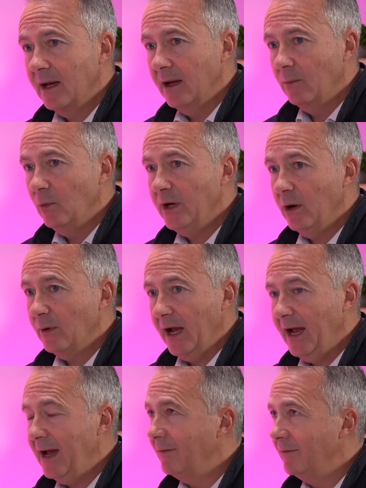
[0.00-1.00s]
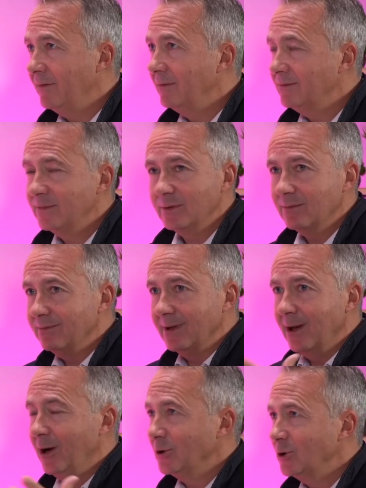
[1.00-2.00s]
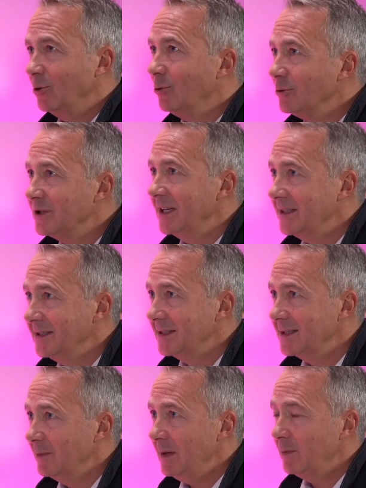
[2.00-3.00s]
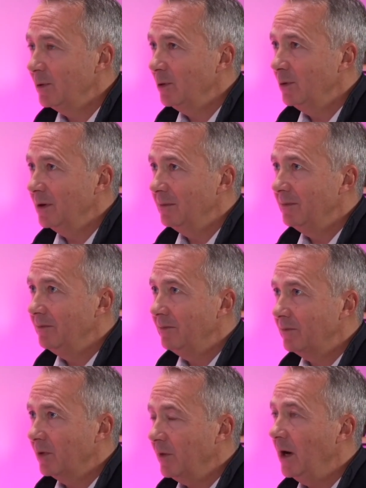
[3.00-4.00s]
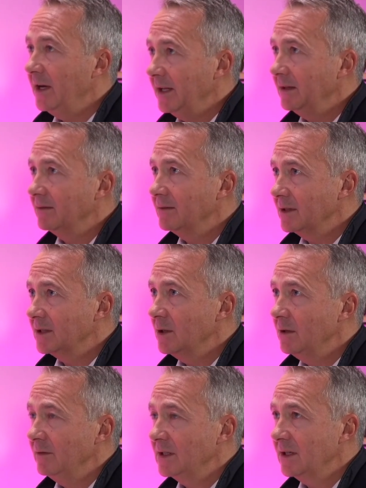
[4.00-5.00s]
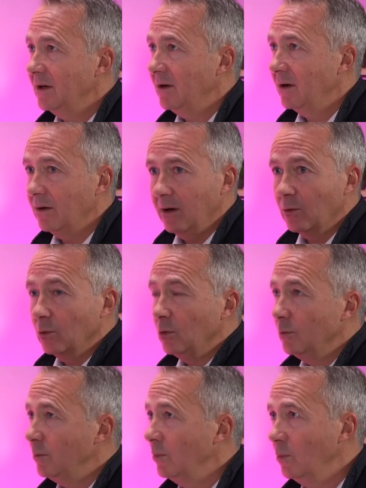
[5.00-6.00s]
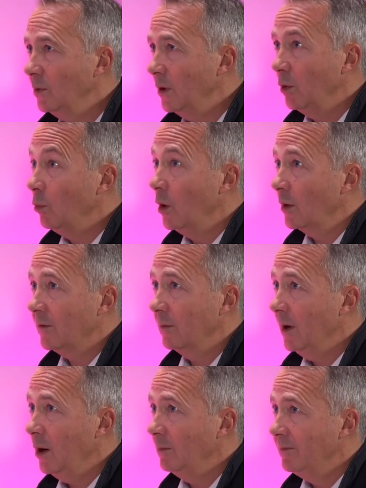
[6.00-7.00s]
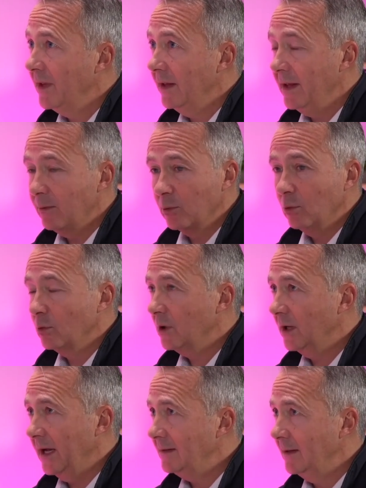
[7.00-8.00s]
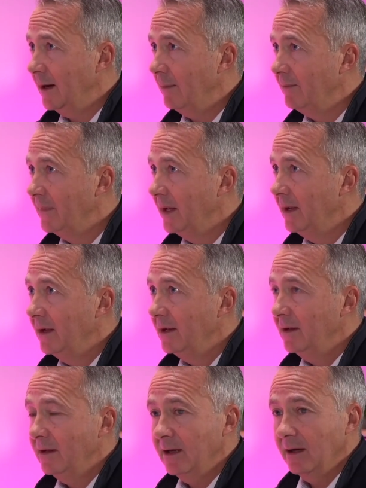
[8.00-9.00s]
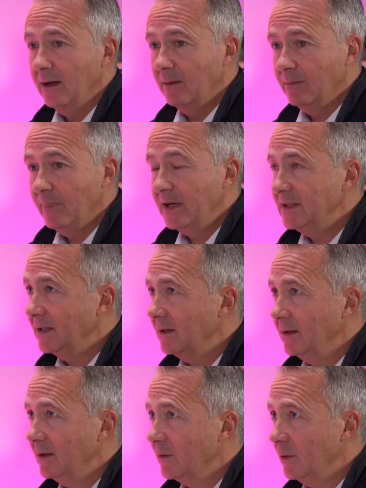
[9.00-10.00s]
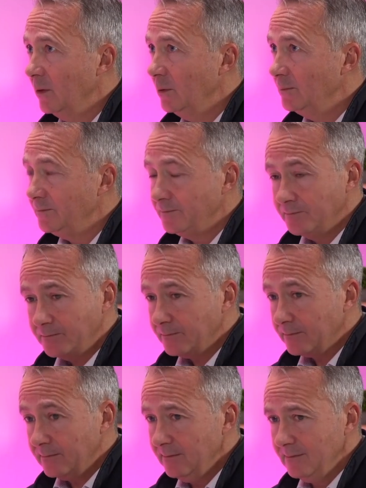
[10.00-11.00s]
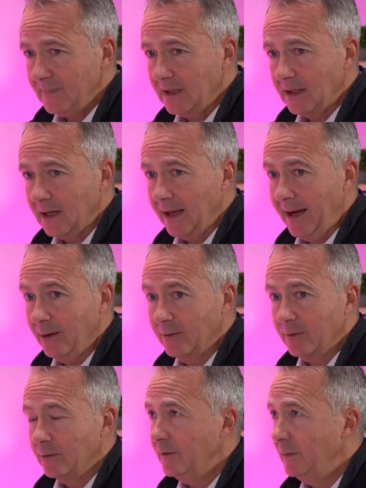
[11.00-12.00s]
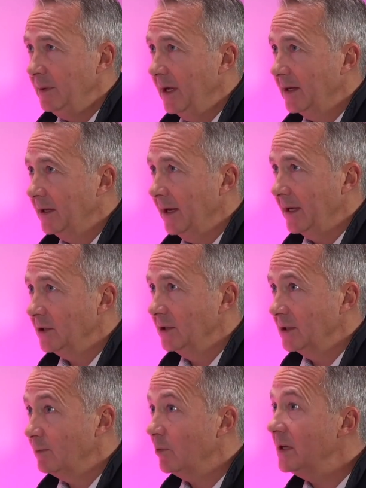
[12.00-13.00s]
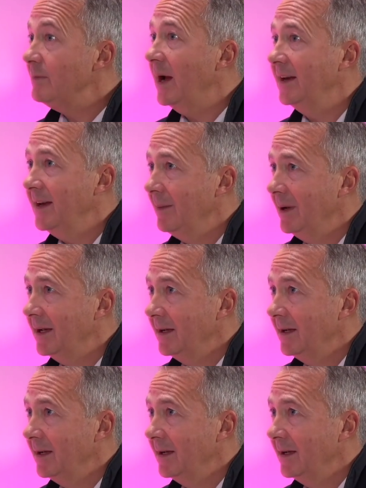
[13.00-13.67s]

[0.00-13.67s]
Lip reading: We don't have large call centers. The people who are providing the service they all work from home, and they were all connected up basically through the cloud, through the VPN connections pre-pandemic.